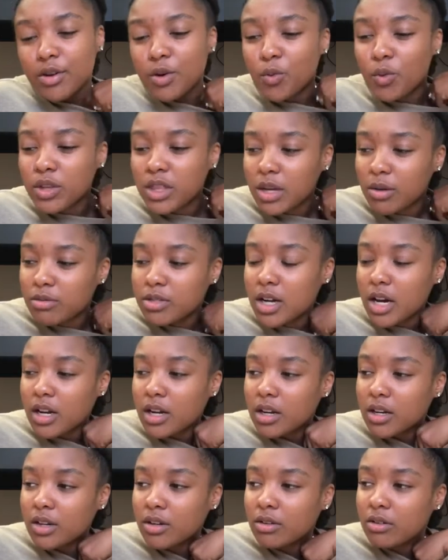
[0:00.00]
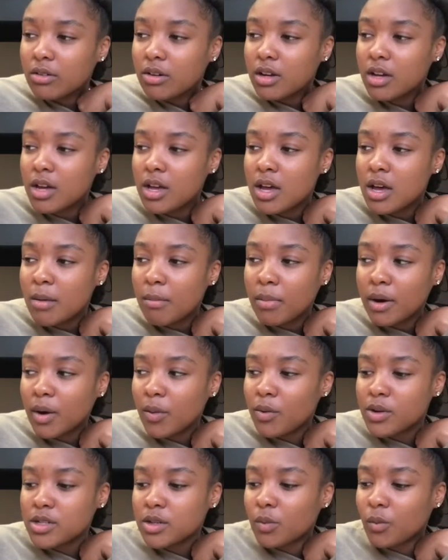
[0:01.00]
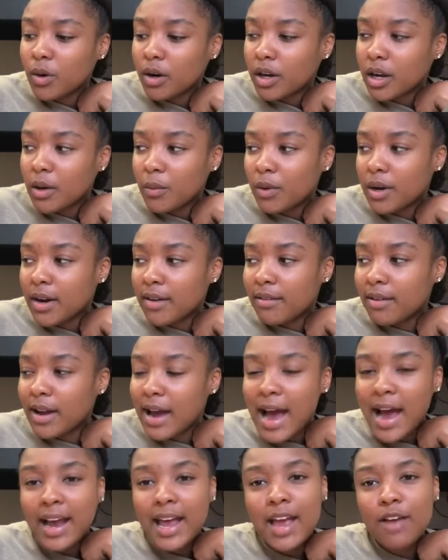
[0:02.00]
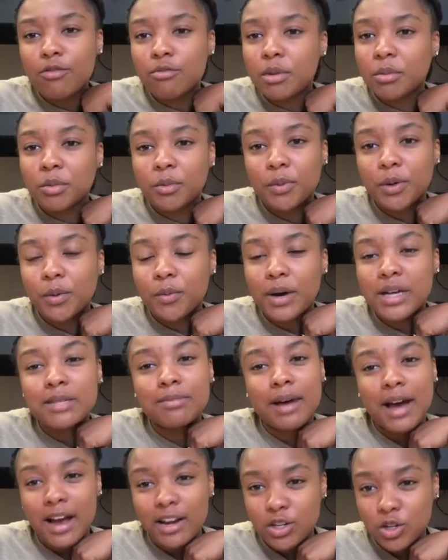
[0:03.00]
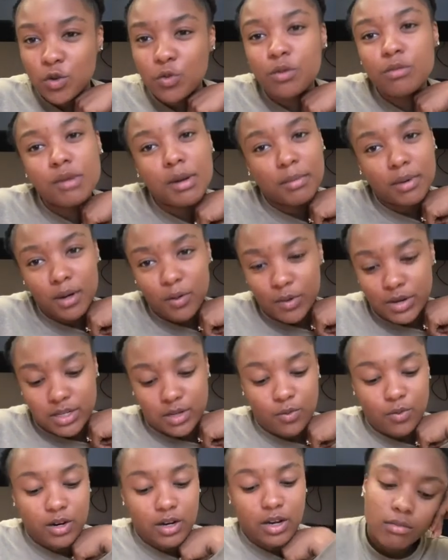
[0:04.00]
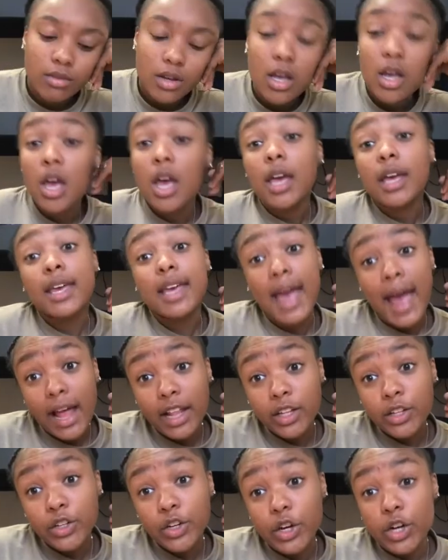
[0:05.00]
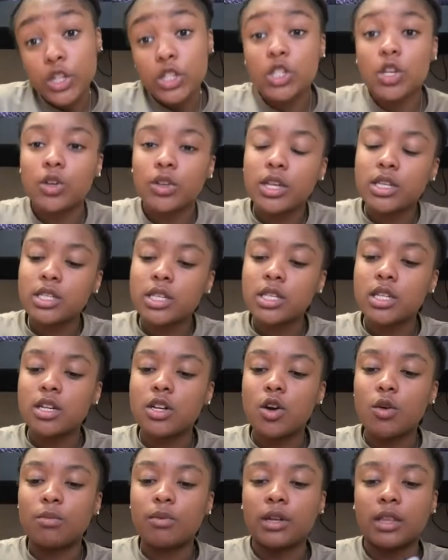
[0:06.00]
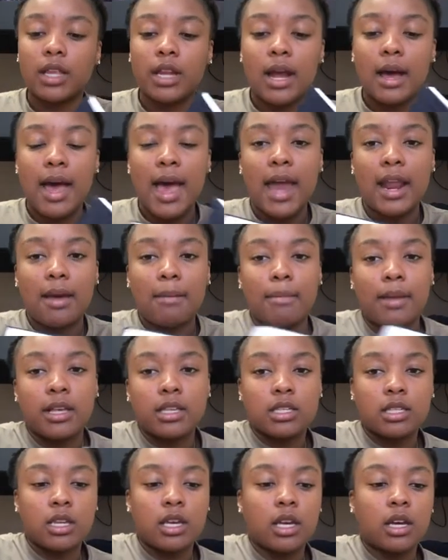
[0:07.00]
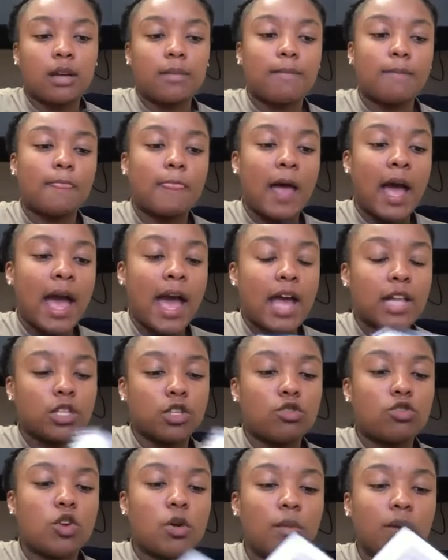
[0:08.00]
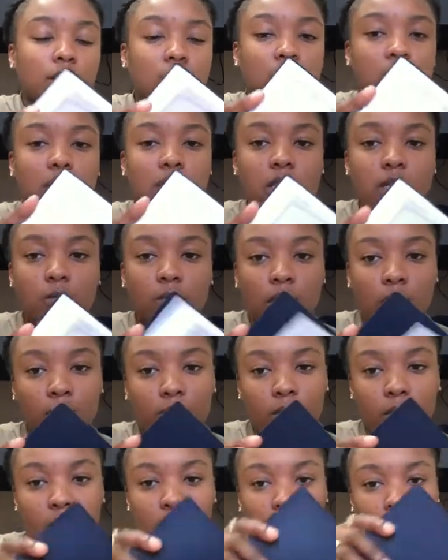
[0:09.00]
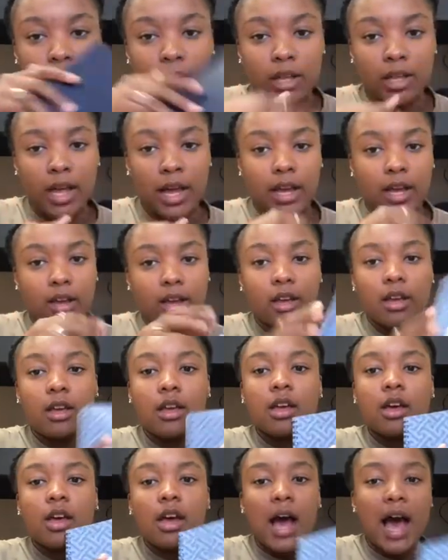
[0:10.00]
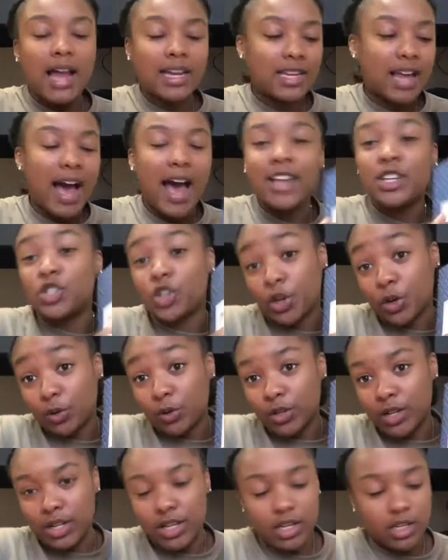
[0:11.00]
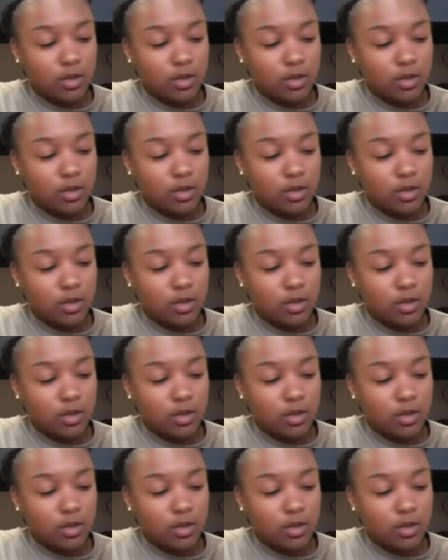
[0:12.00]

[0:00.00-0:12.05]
what they were trying to do, but it wasn't working, whatever it is. I can't remember what it was, but I do remember it wasn't working. Calendar. So this is the notebook that I had at Basic. I had 2 notebooks because this is what I wrote all my, like, I journaled in this